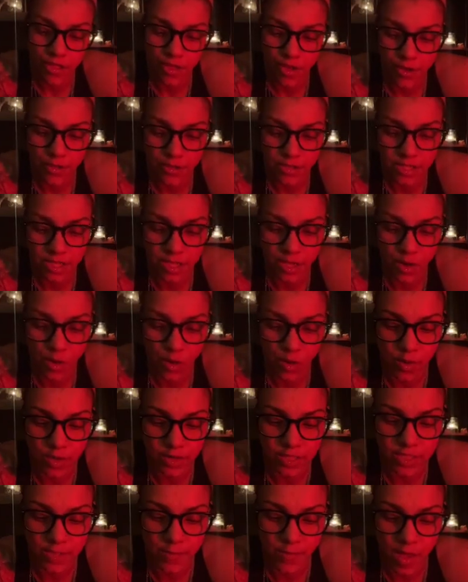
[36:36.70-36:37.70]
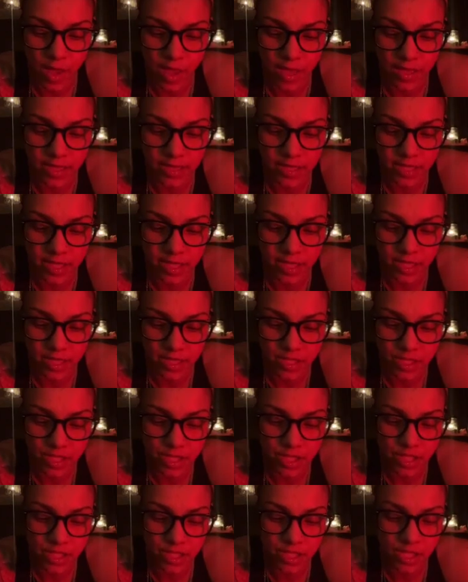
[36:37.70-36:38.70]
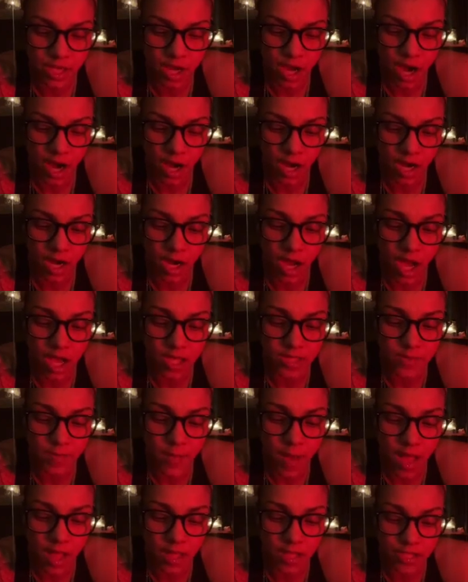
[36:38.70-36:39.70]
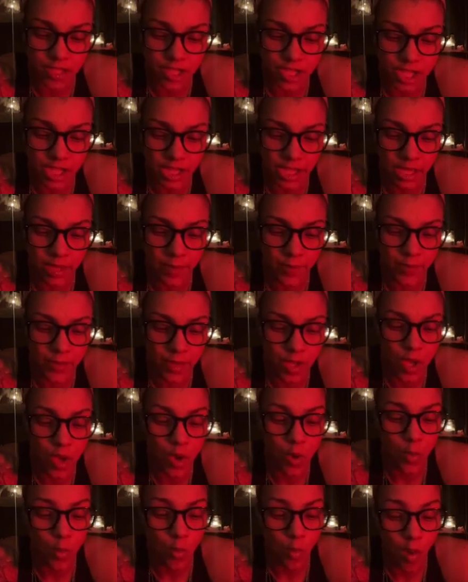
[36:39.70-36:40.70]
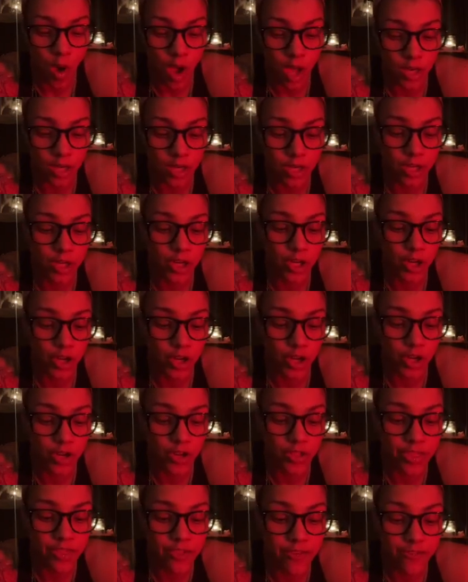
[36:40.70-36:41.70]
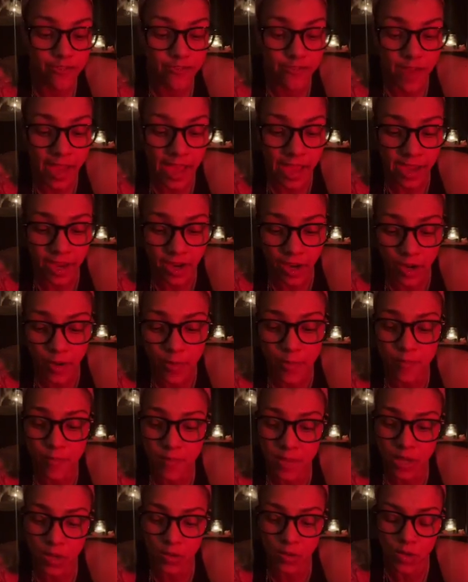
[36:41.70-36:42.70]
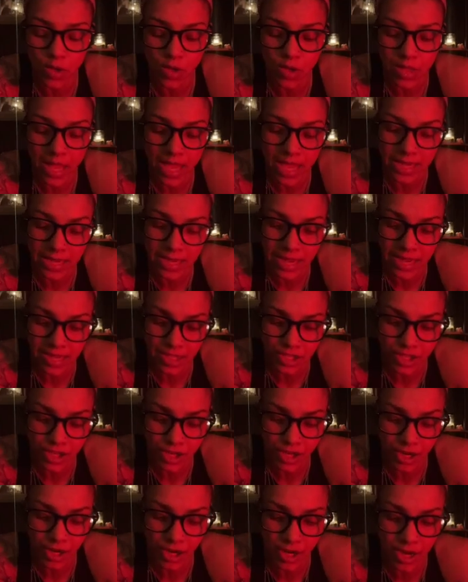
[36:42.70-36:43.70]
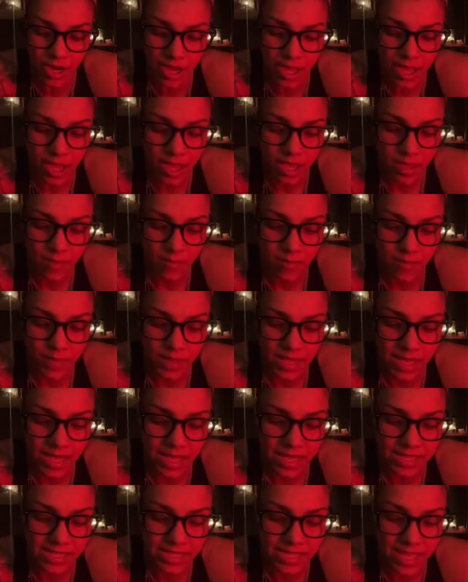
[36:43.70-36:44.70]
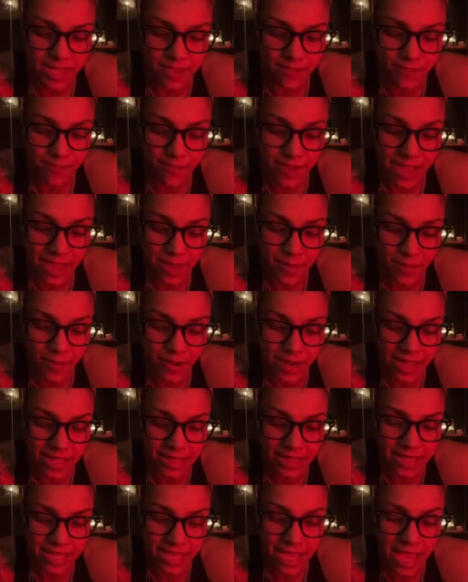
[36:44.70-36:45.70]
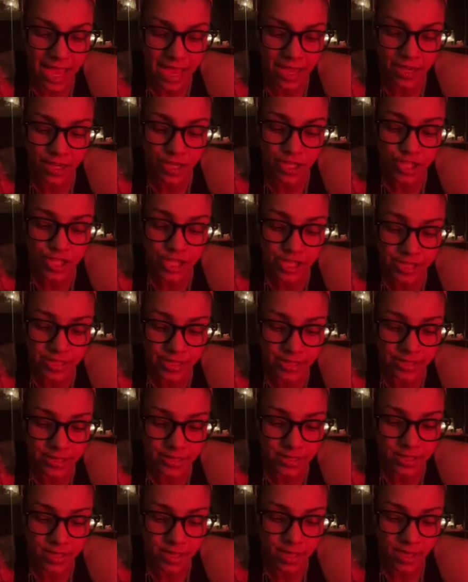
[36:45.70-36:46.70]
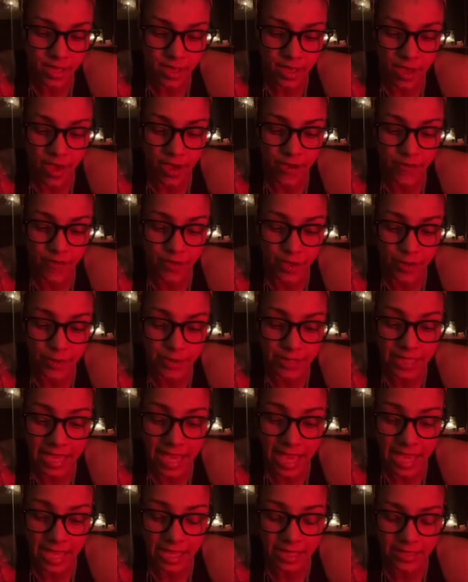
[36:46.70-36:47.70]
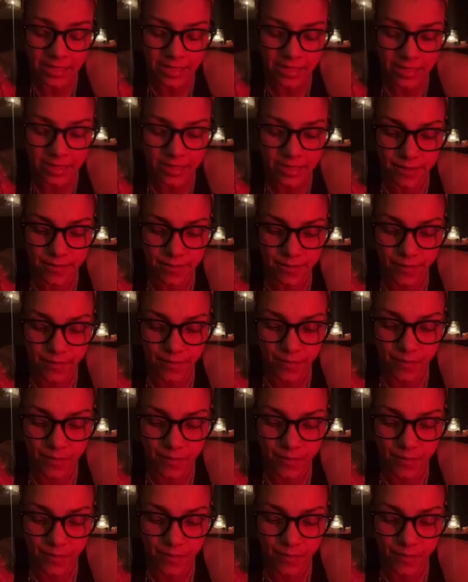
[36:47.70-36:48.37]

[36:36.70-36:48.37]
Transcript: those that correspond to the Dagara cosmology: water, earth, fire, mineral, and nature, because they vibrate the energies of those gates.